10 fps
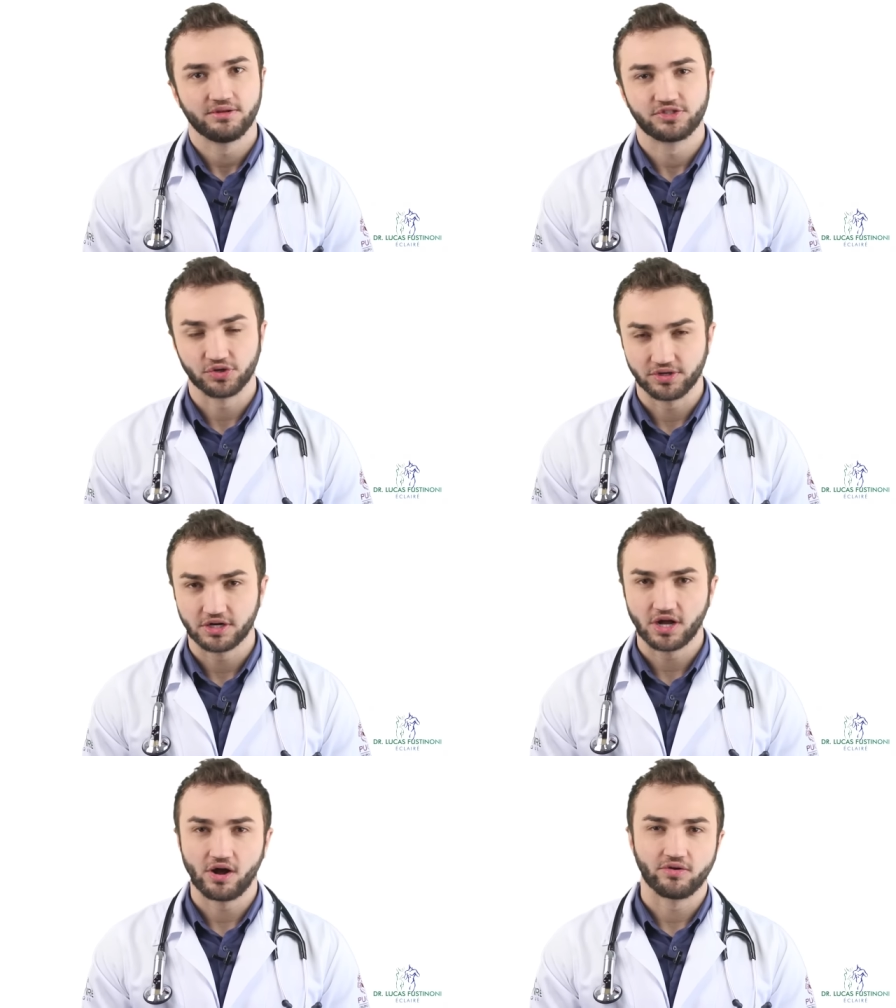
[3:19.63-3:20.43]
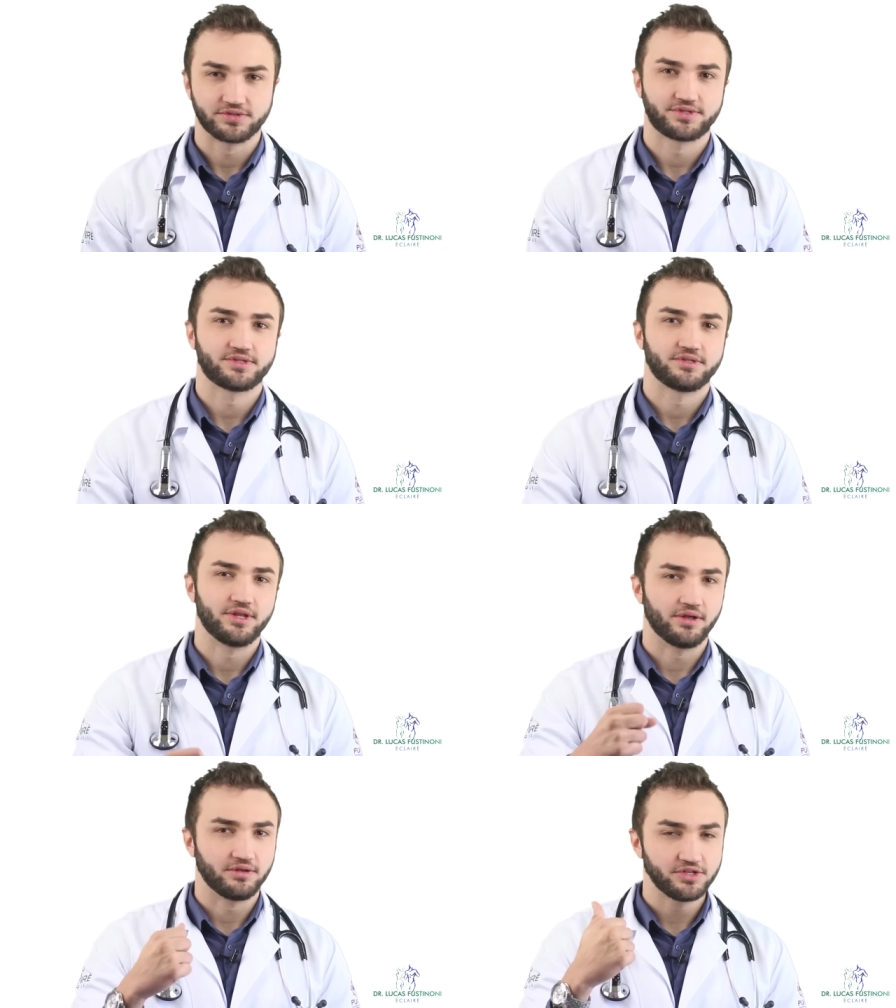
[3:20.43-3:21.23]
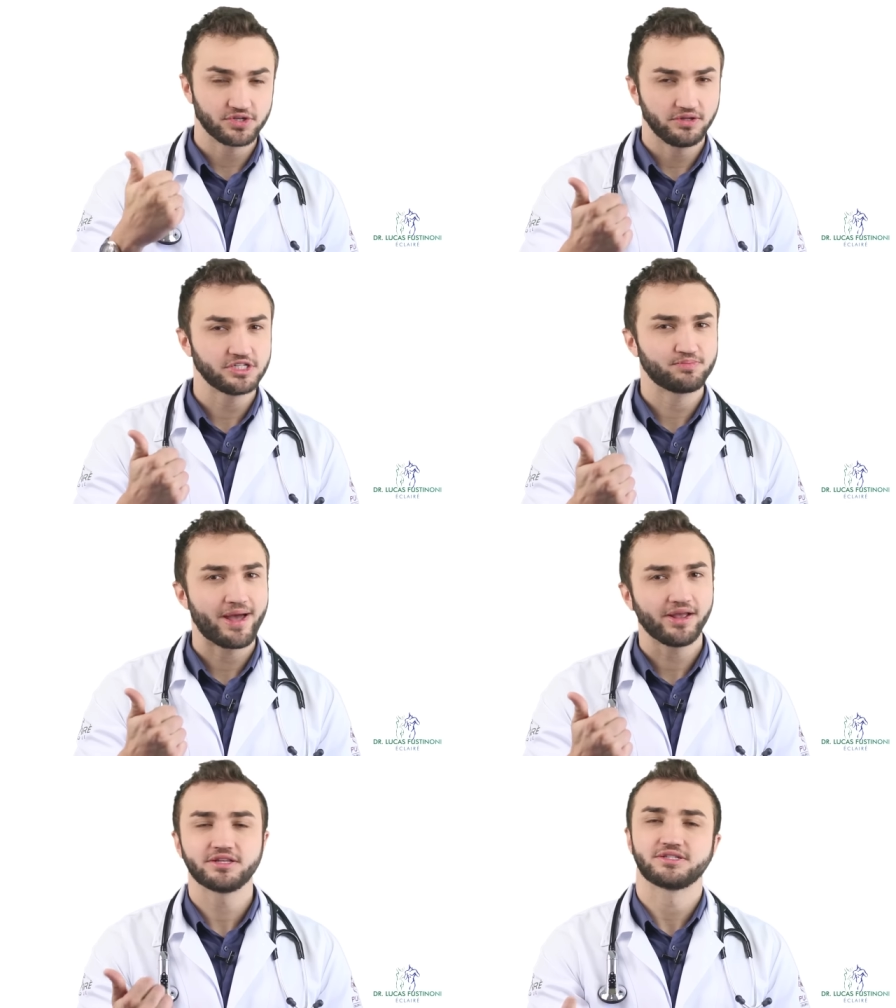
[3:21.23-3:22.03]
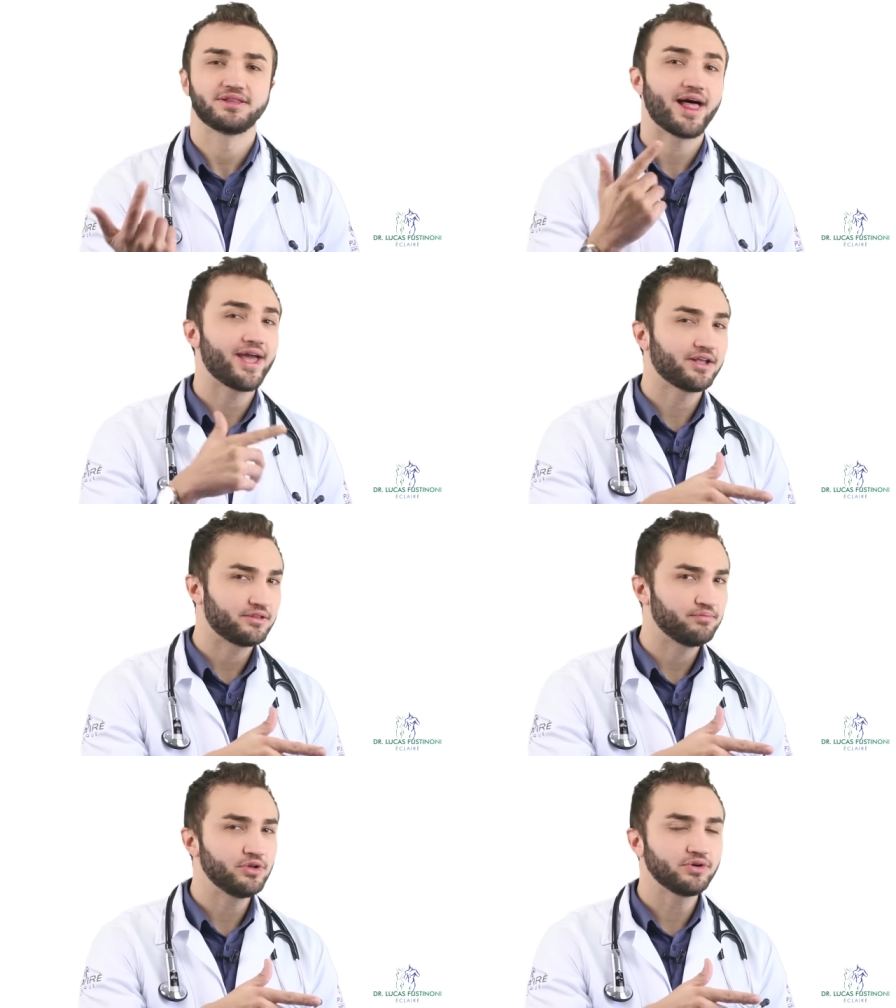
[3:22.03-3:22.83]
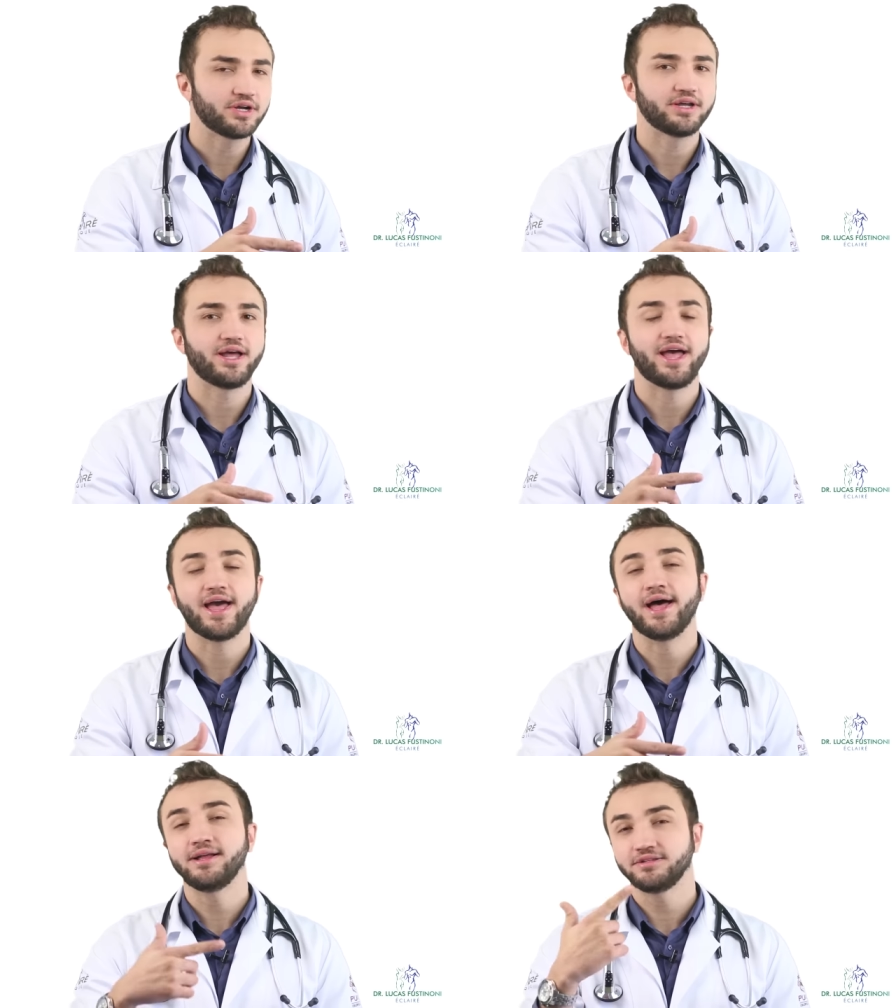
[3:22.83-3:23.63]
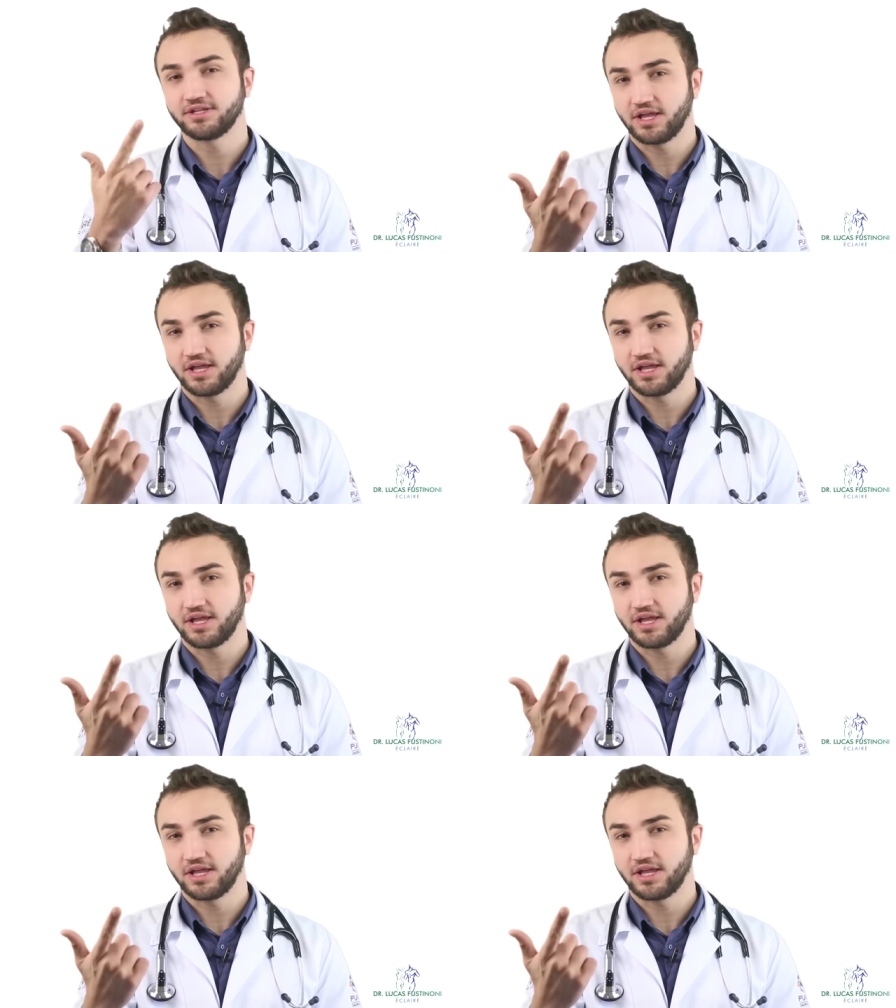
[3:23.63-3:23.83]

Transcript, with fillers: sugar causes the insulin spikes, like the milk, and